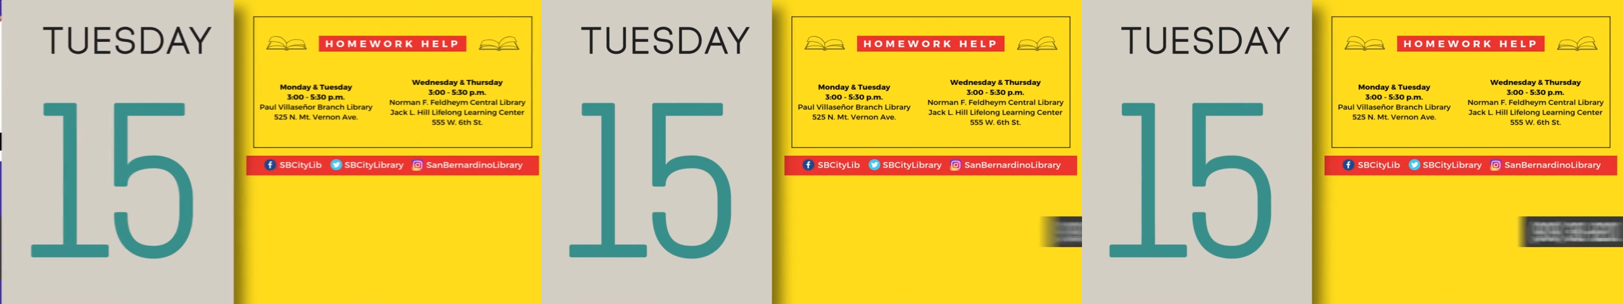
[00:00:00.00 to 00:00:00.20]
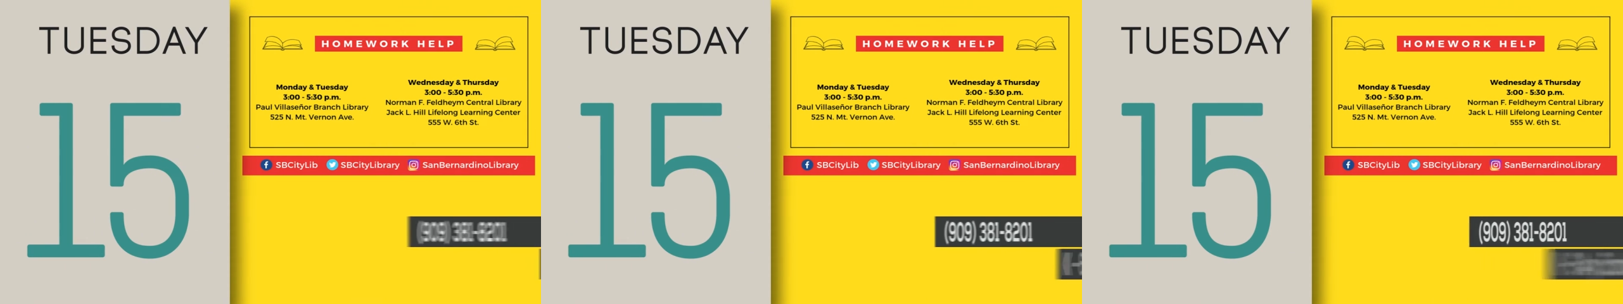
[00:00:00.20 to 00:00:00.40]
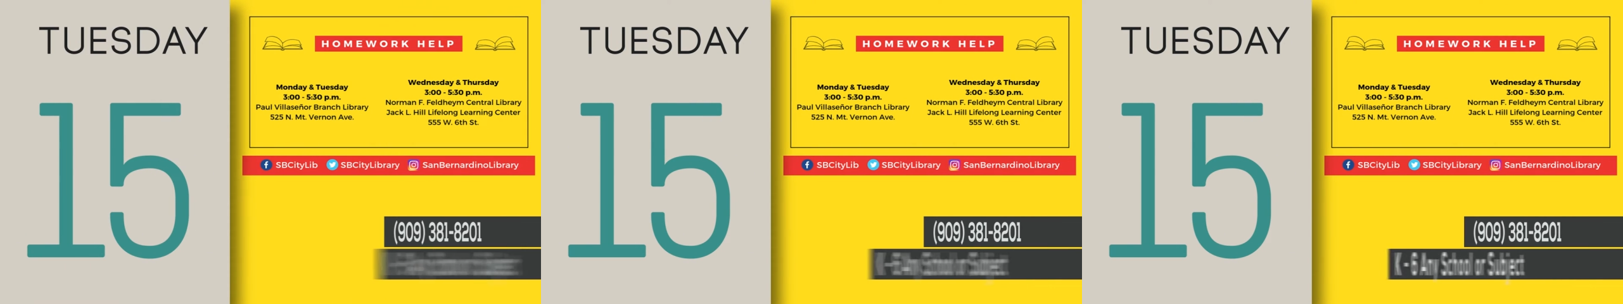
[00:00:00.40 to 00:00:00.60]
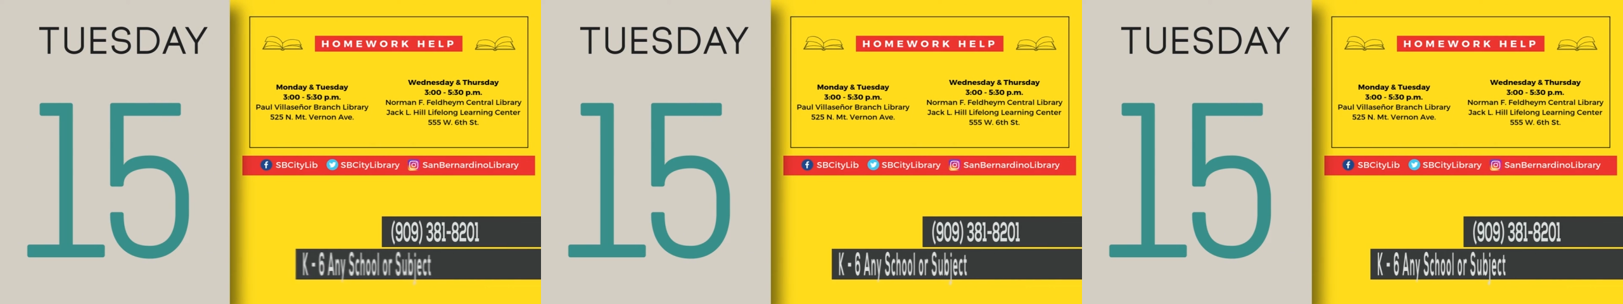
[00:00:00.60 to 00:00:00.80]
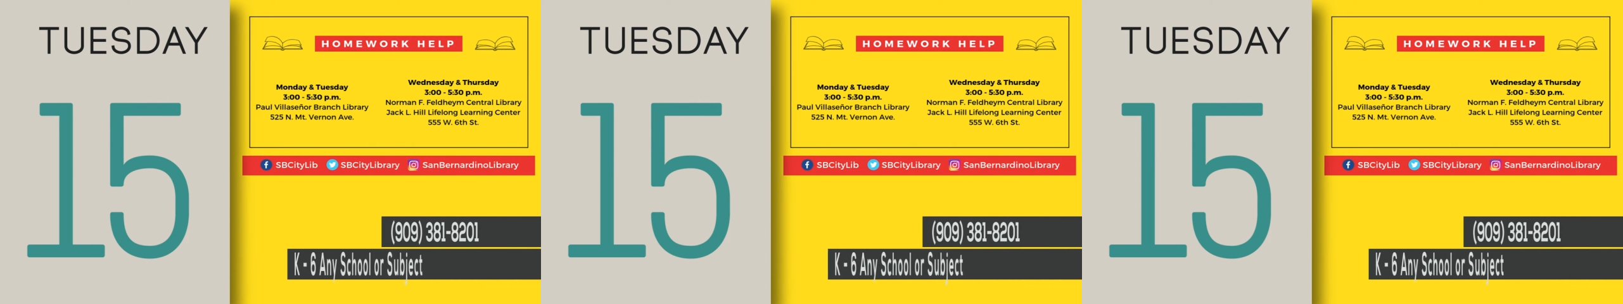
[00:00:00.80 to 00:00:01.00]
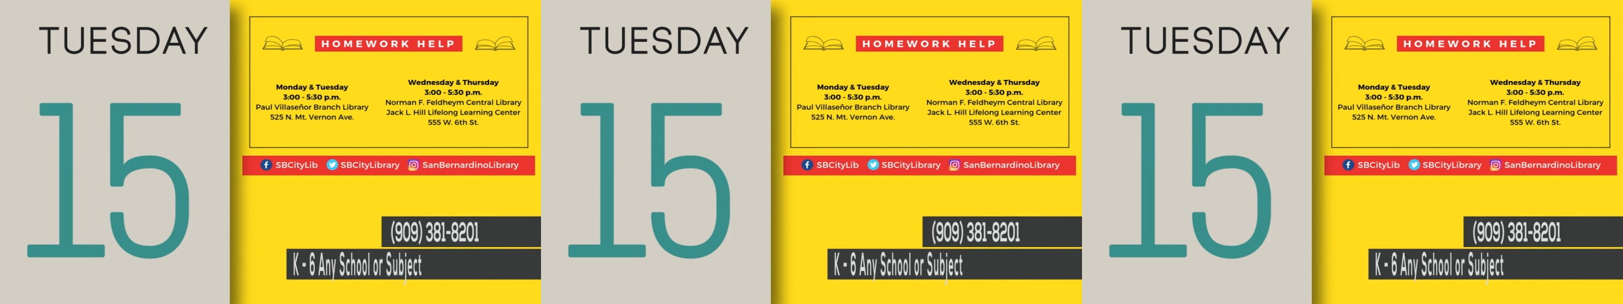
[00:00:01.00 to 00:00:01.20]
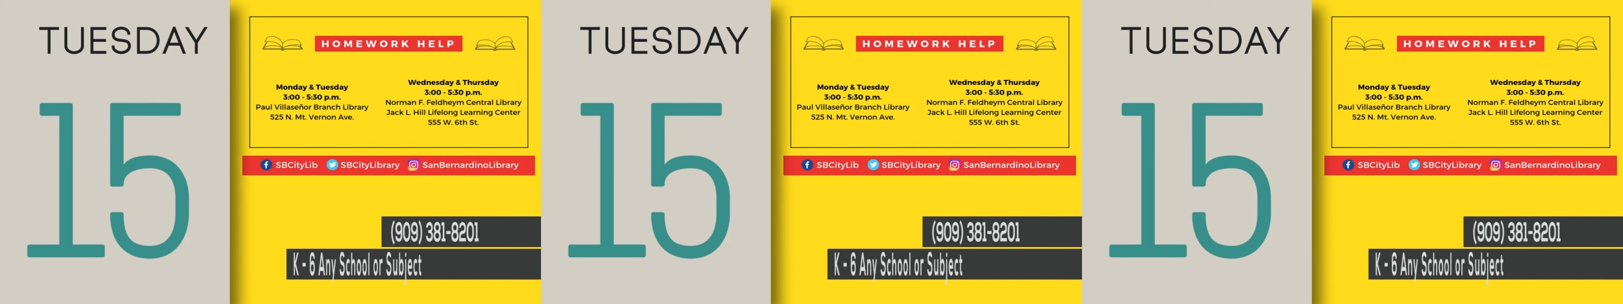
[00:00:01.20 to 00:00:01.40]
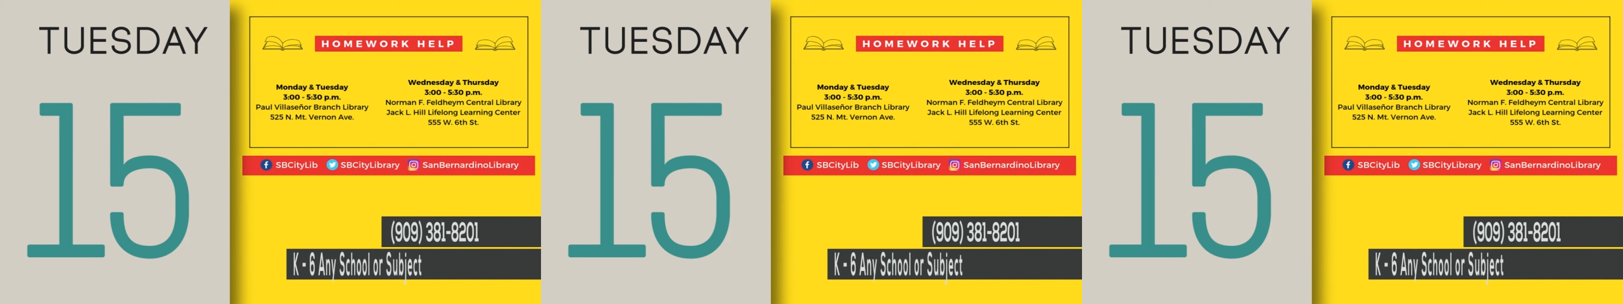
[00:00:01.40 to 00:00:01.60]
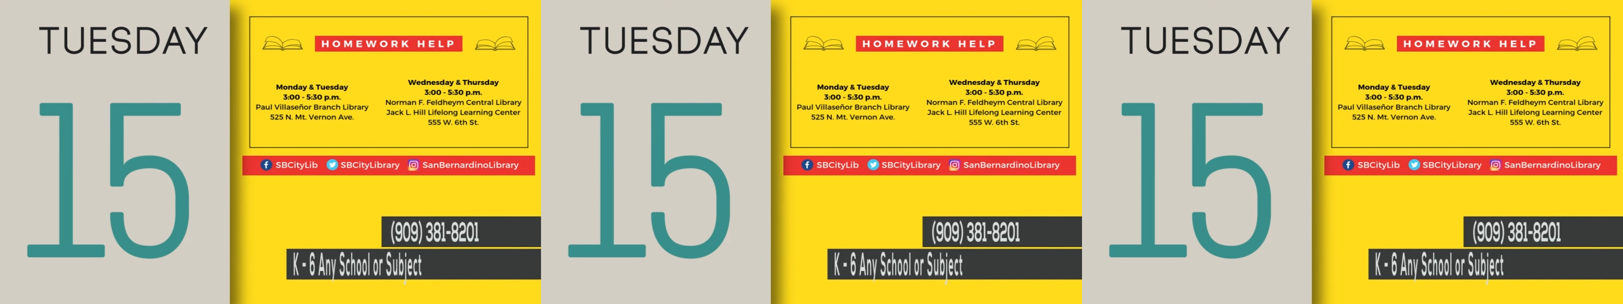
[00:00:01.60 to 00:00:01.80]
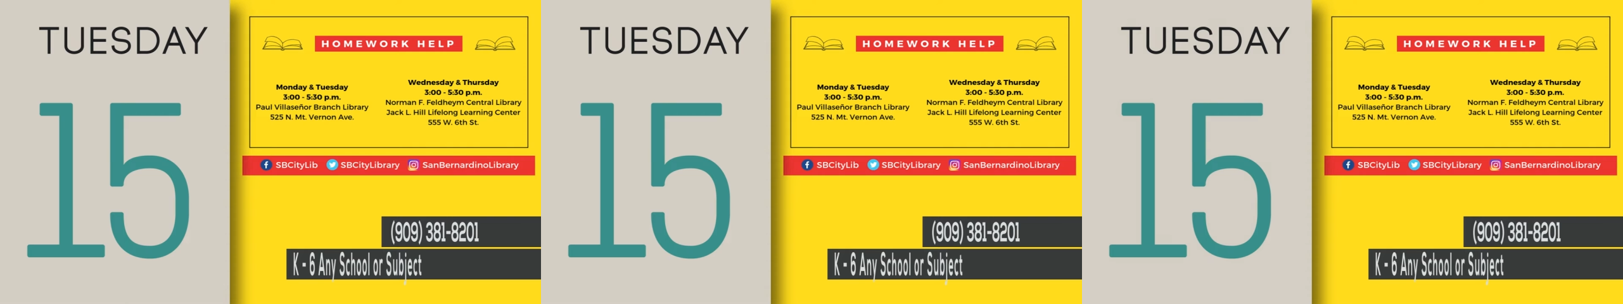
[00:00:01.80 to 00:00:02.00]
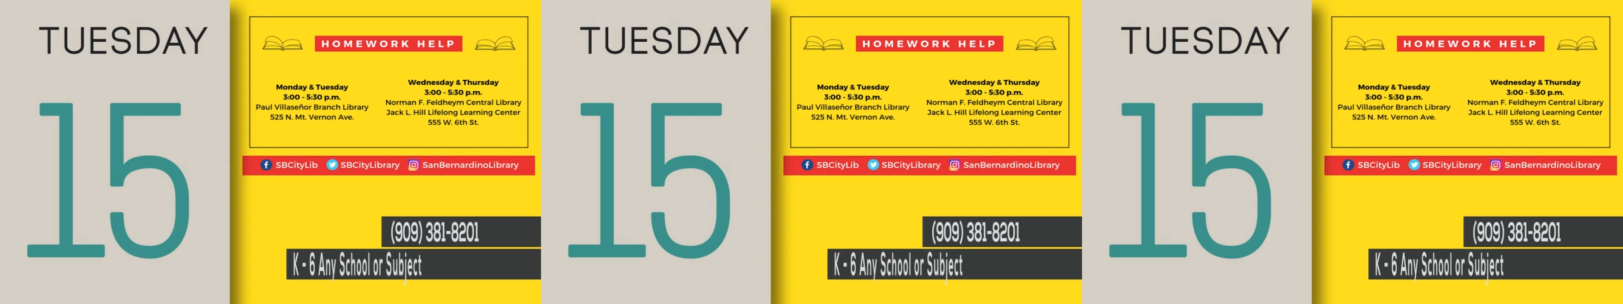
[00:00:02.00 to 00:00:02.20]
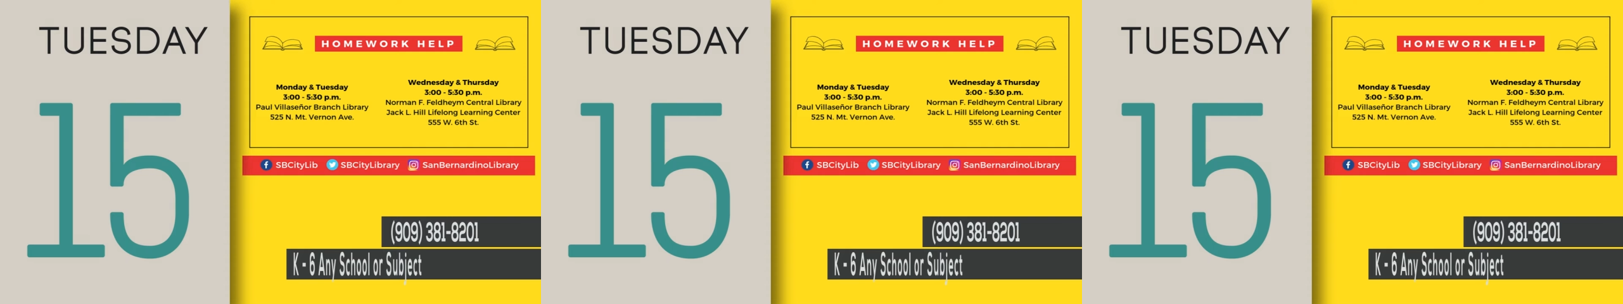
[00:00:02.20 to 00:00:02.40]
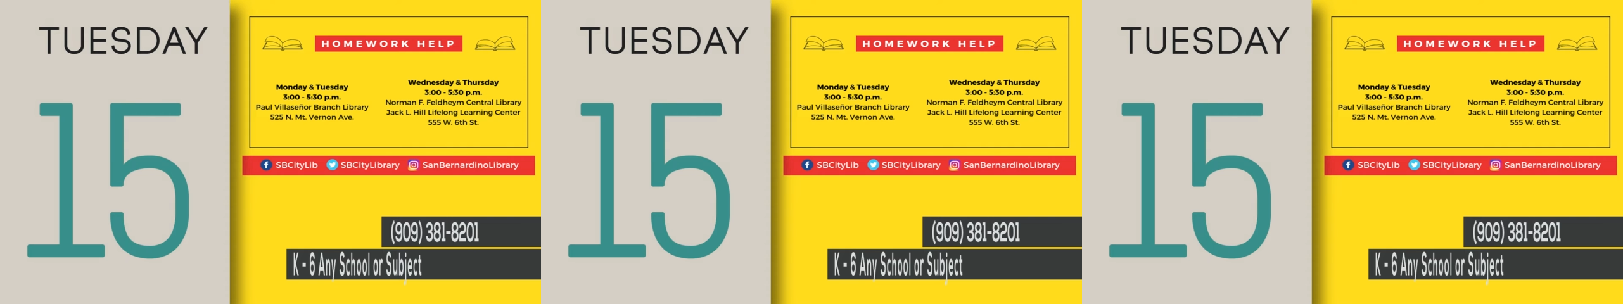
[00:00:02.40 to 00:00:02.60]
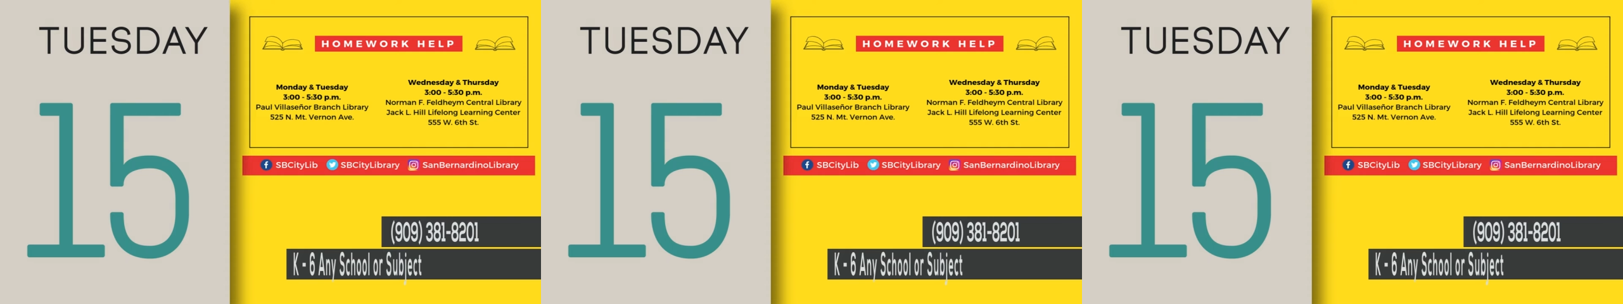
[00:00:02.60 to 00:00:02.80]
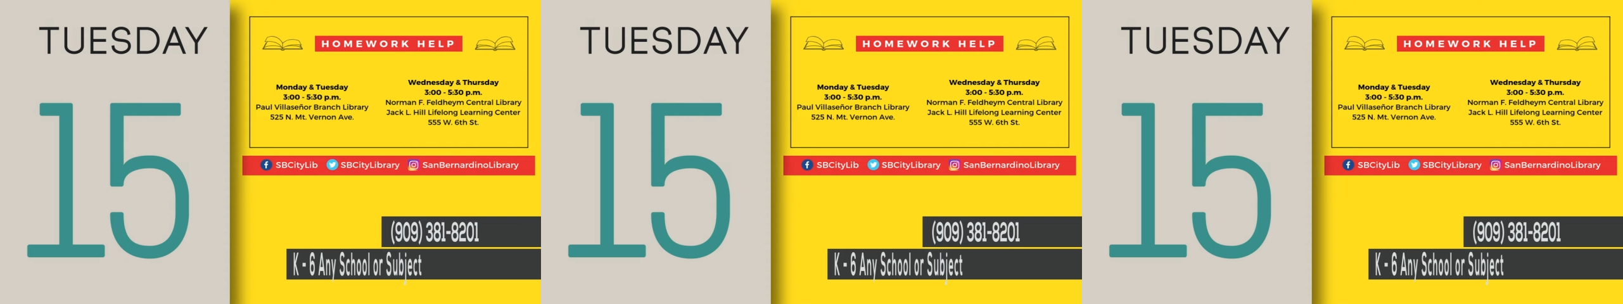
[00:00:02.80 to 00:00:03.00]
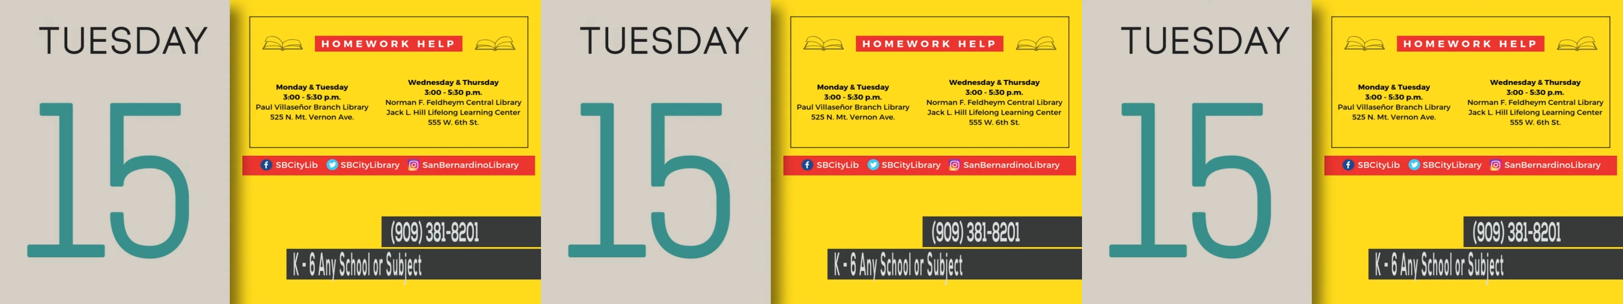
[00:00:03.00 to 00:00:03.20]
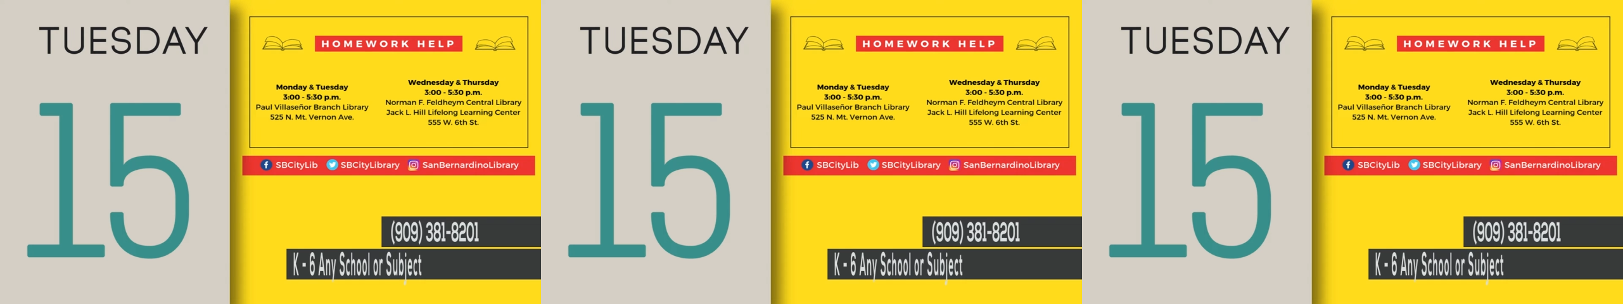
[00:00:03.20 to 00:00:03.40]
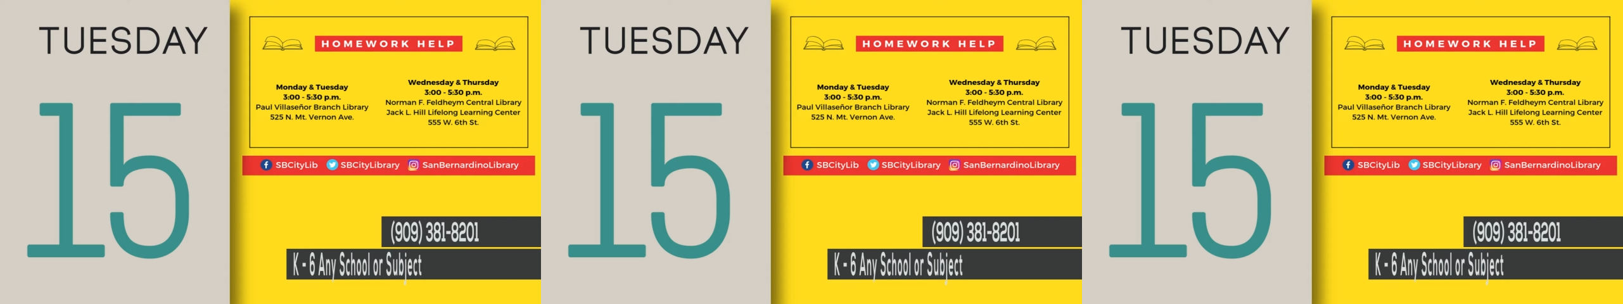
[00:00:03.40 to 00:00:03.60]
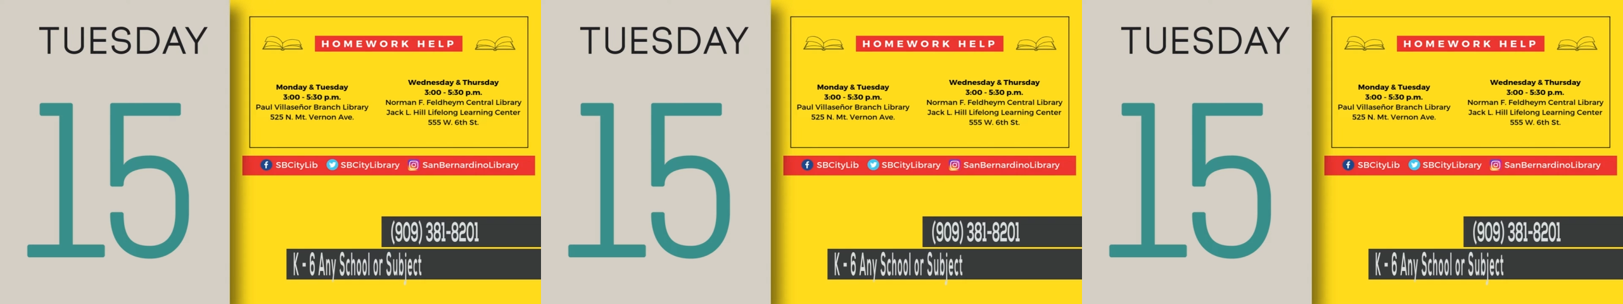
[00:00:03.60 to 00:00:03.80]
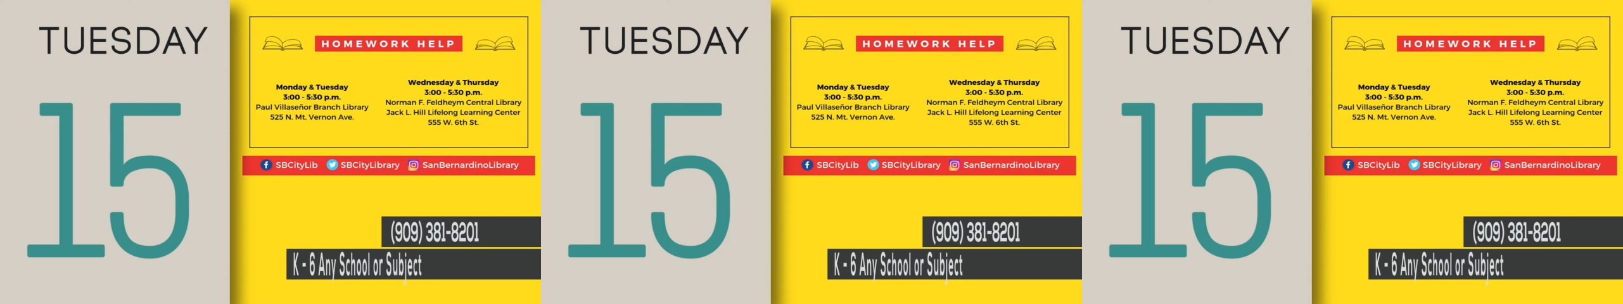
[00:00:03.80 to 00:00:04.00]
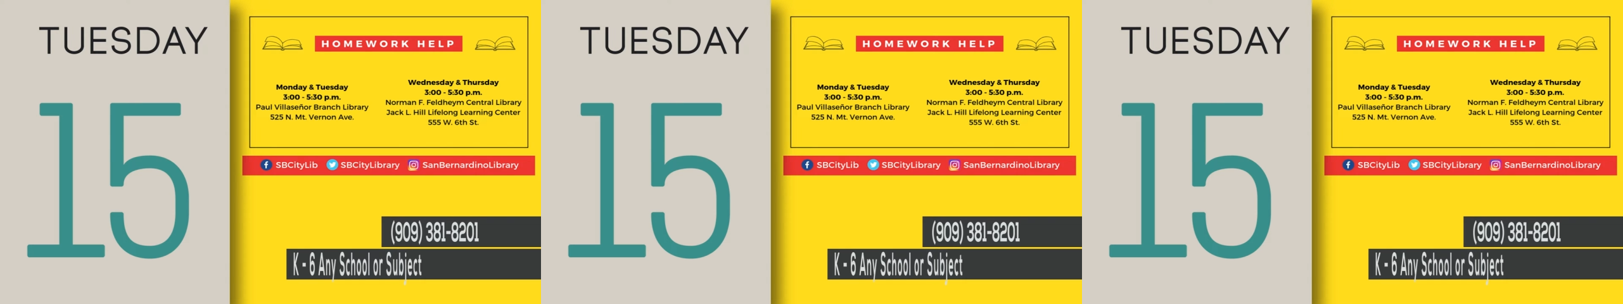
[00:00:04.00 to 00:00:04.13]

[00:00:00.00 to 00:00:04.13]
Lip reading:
No face is visible, so there are no lips to read.